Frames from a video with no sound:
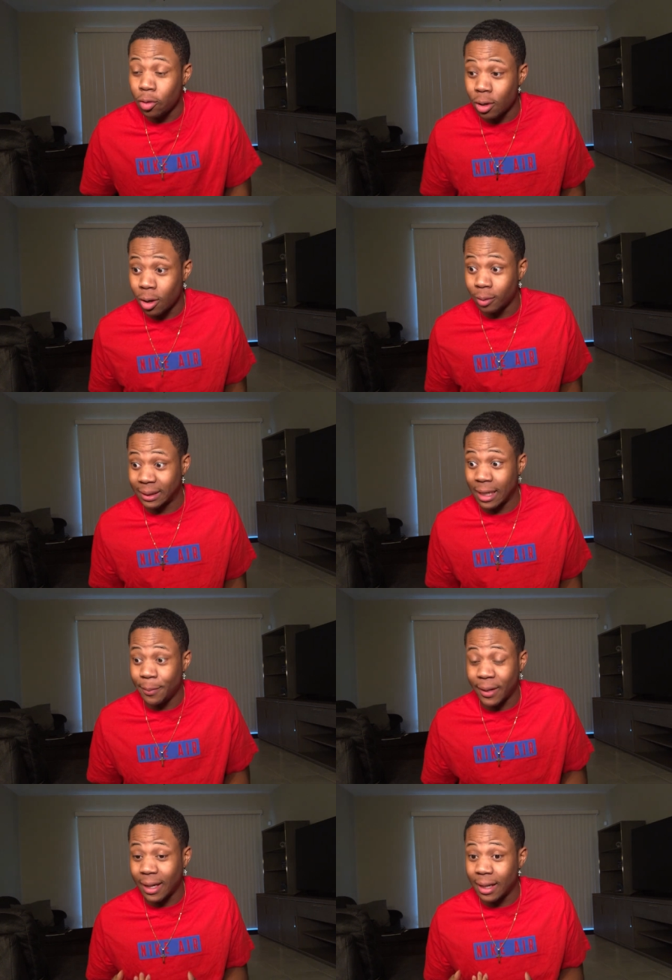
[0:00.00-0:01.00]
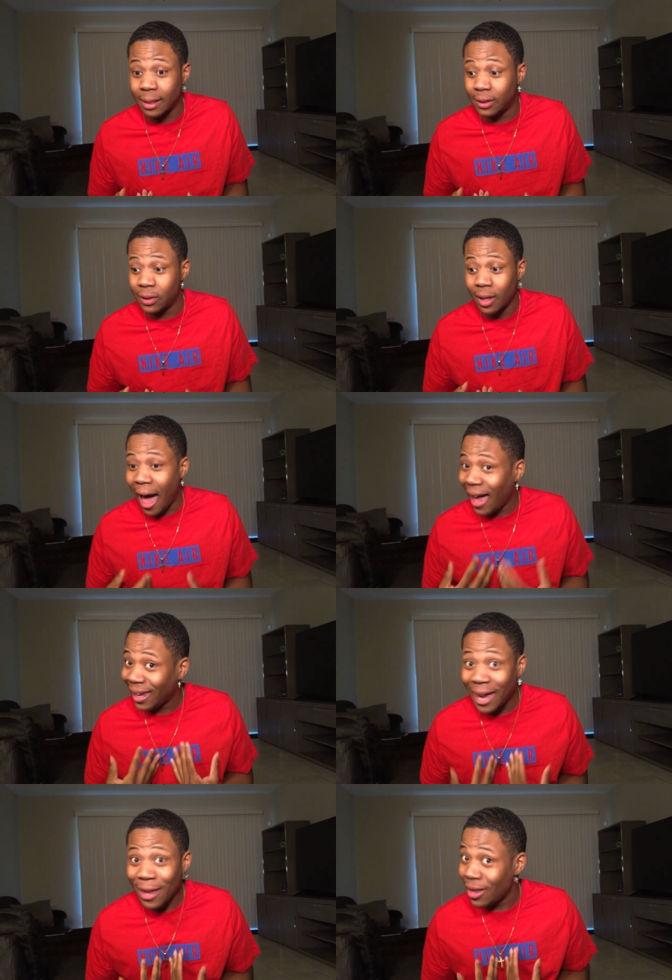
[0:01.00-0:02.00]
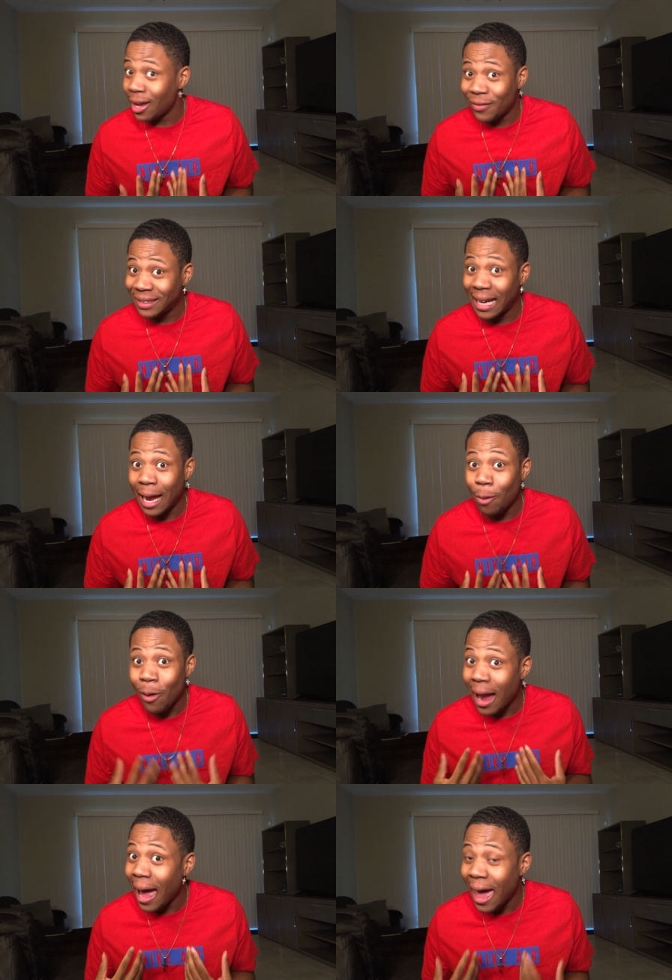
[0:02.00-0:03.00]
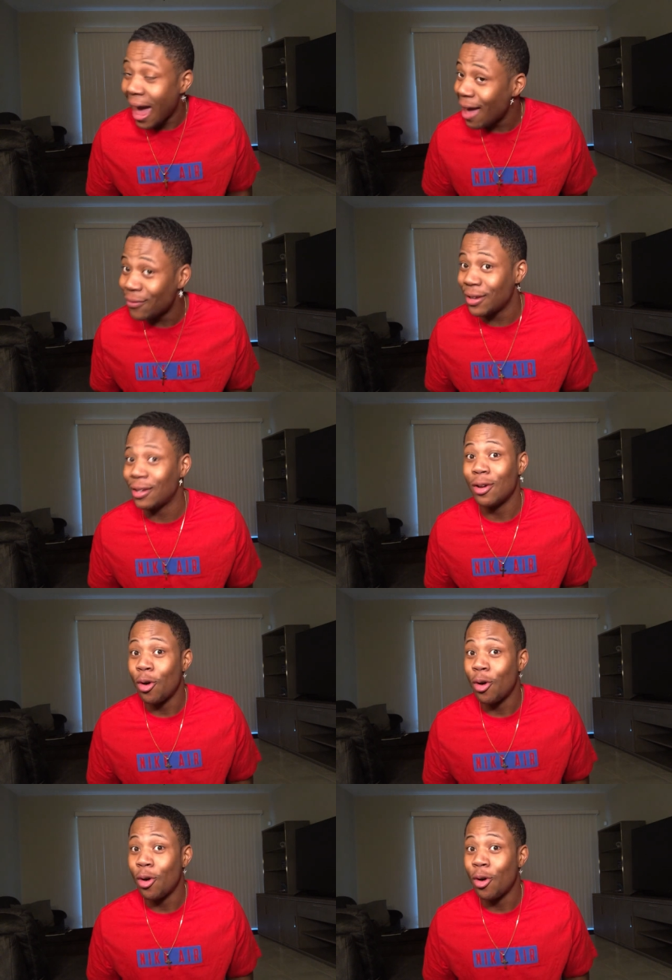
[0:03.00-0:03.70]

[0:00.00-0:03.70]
you know what I'm saying? Because I can't think of a time where I haven't